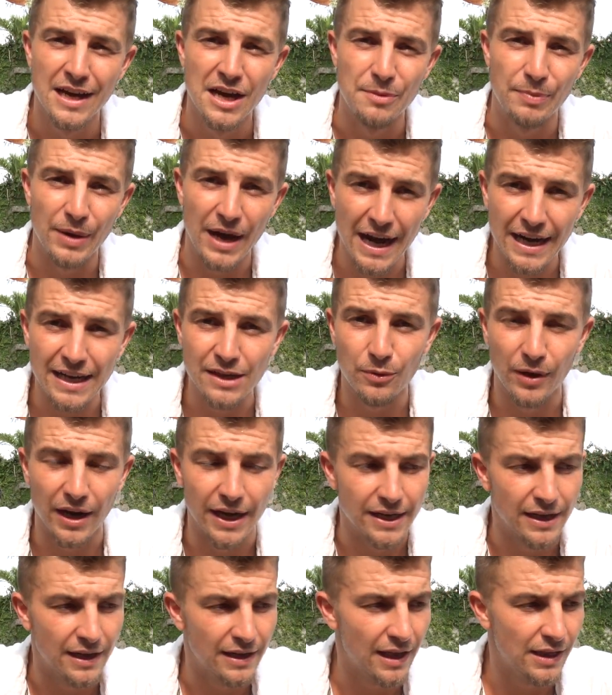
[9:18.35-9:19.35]
But
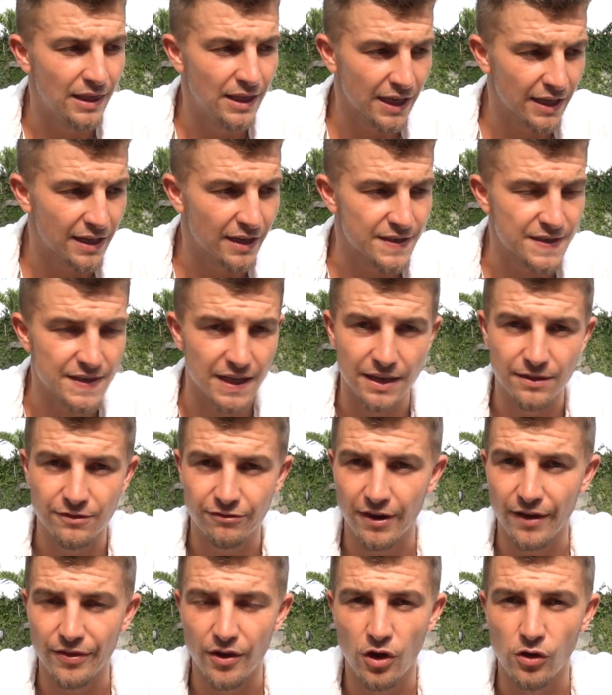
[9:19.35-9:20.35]
anyway, like I said
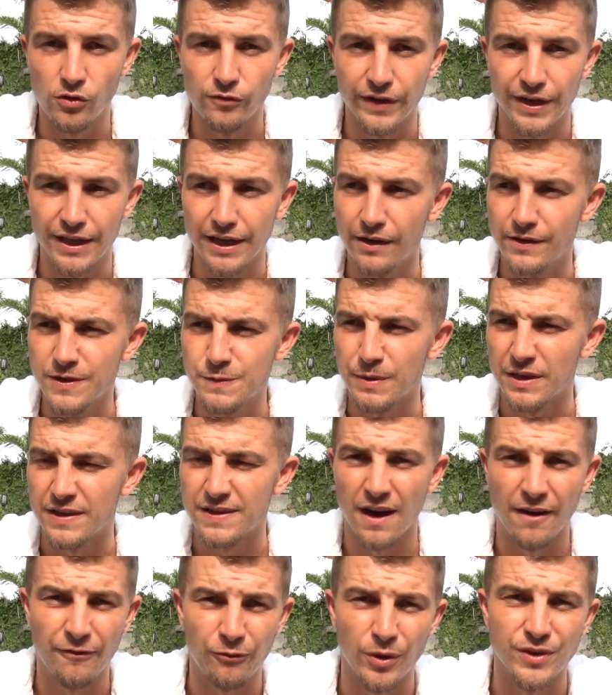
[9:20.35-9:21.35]
throughout the whole video, it's been a
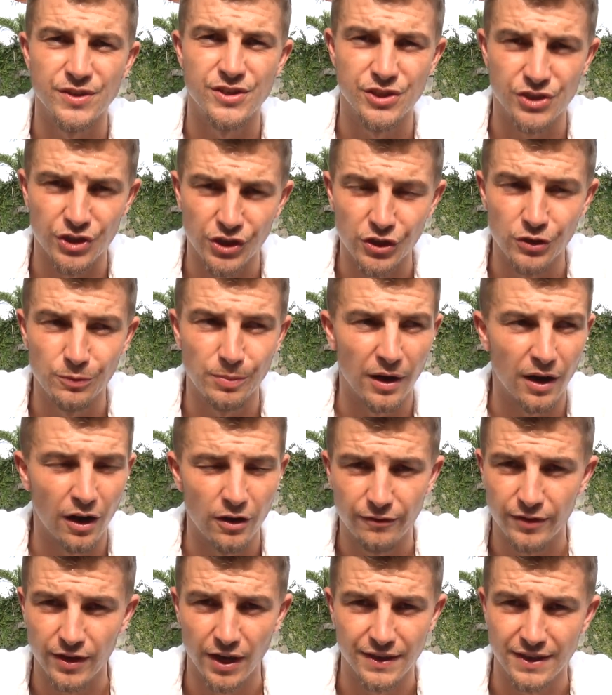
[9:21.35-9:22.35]
tough one to do, but
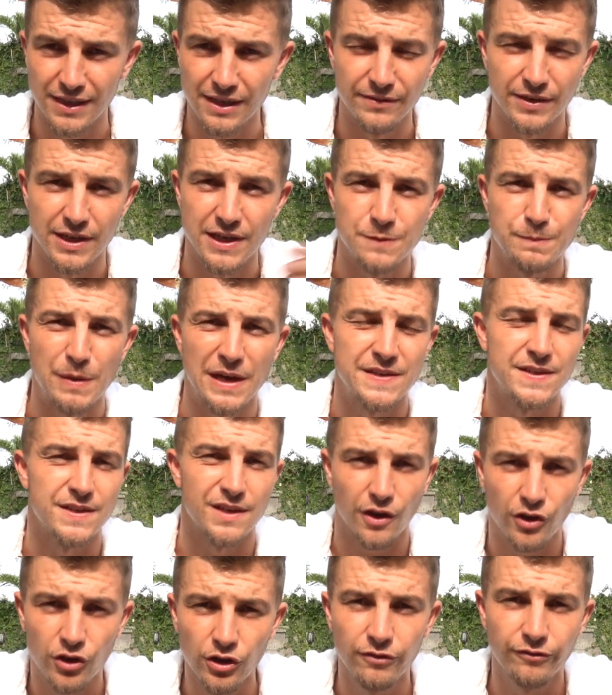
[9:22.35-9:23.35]
hopefully I delivered it as best as
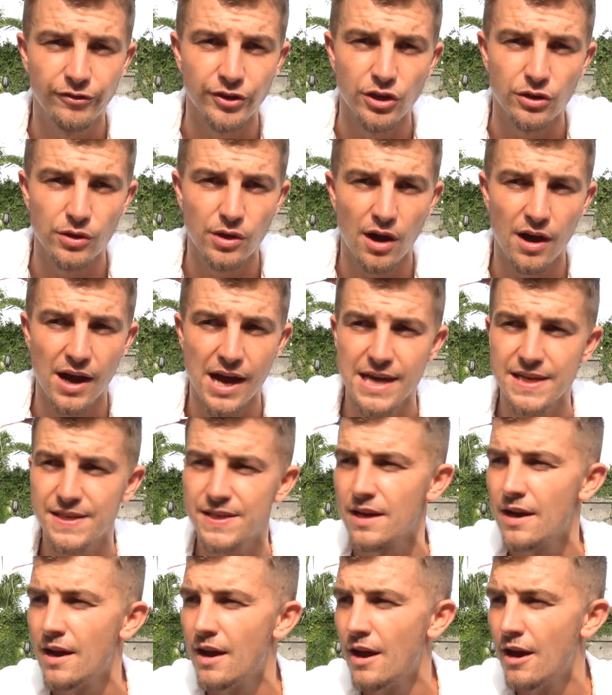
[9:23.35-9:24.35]
I could for you guys.
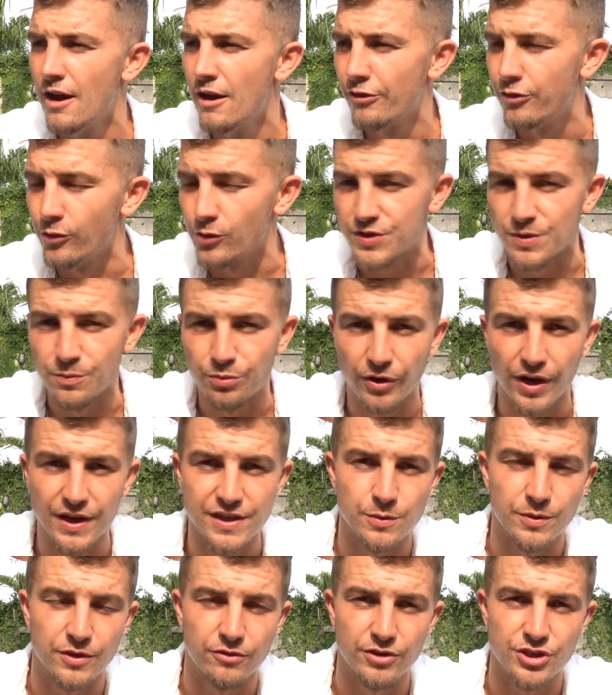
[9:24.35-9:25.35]
Thoughts and prayers
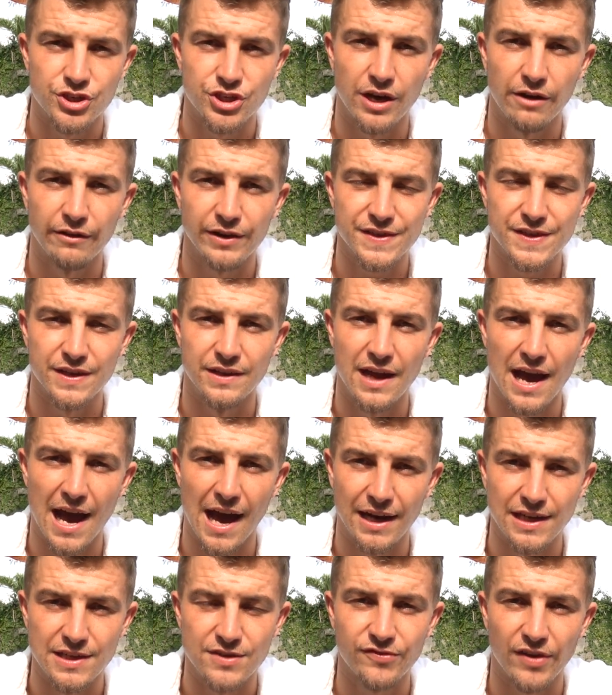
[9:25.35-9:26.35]
are with Christian Eriksen
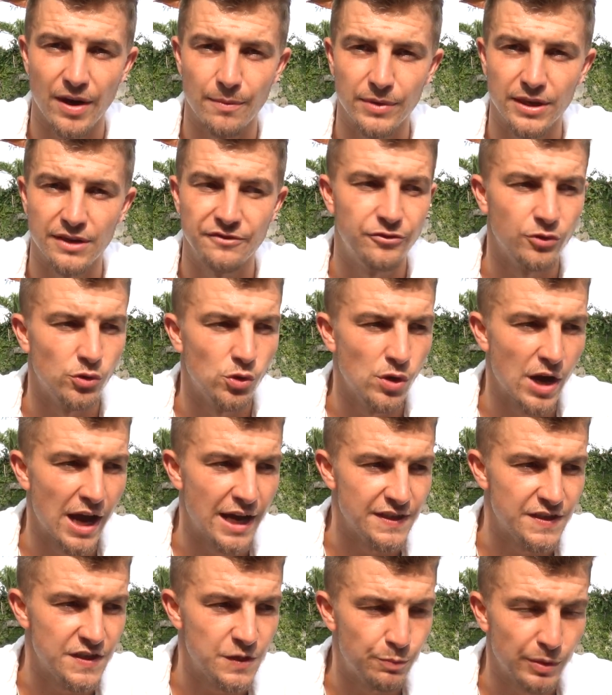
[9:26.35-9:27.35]
and his family for
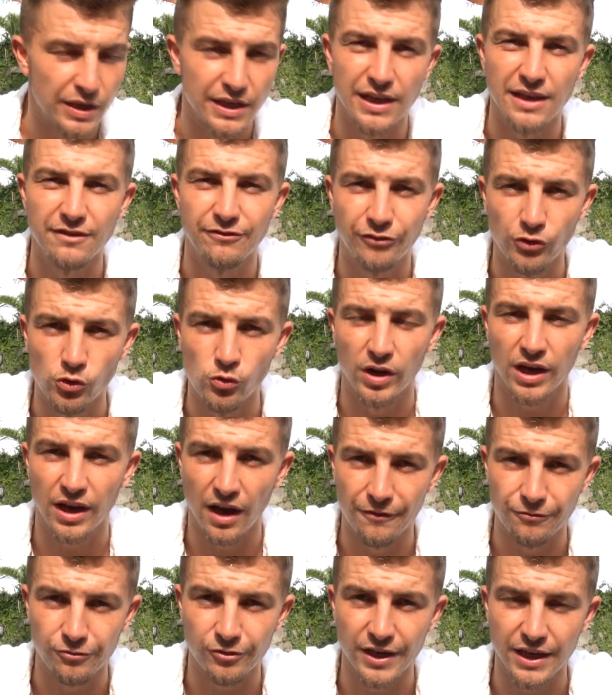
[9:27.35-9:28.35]
a speedy full
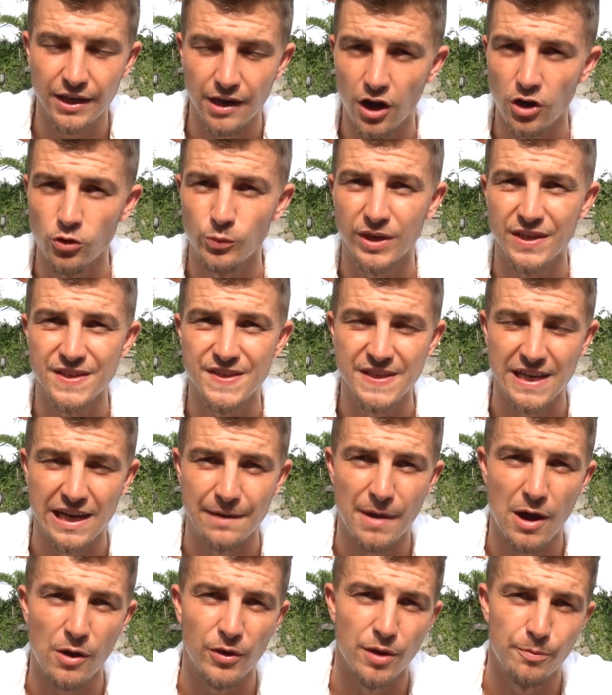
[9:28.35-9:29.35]
recovery, and I hope we can see
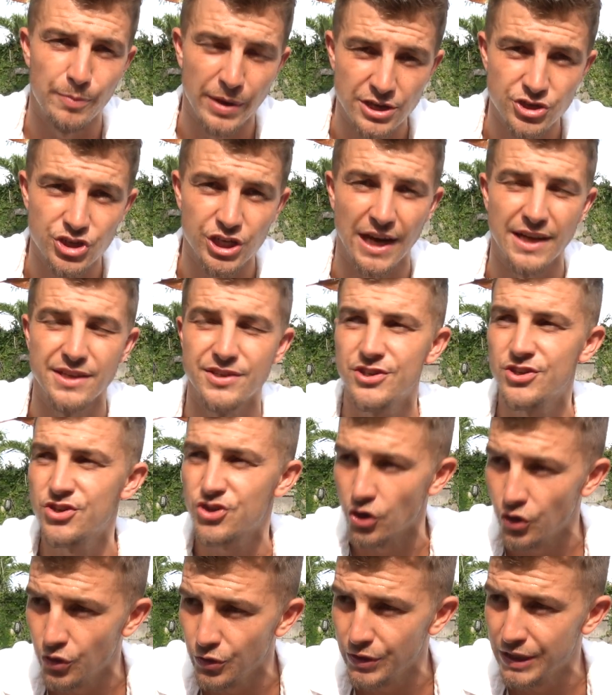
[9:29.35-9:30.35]
him out on a pitch again
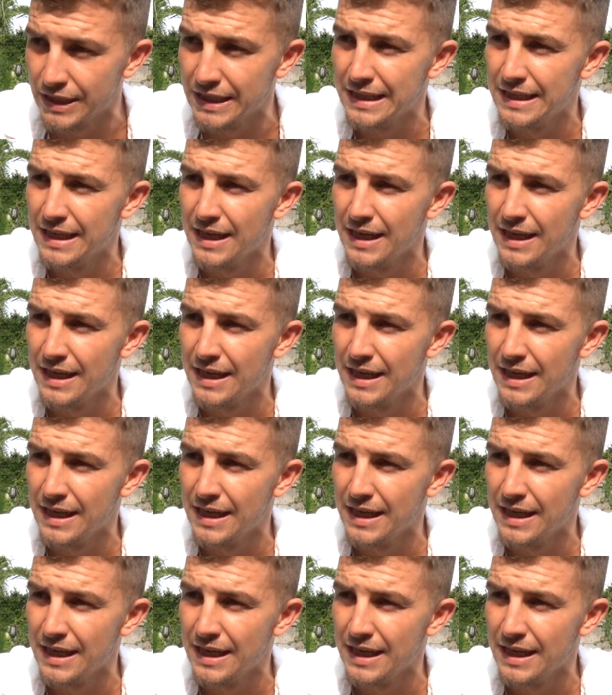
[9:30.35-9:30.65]
soon.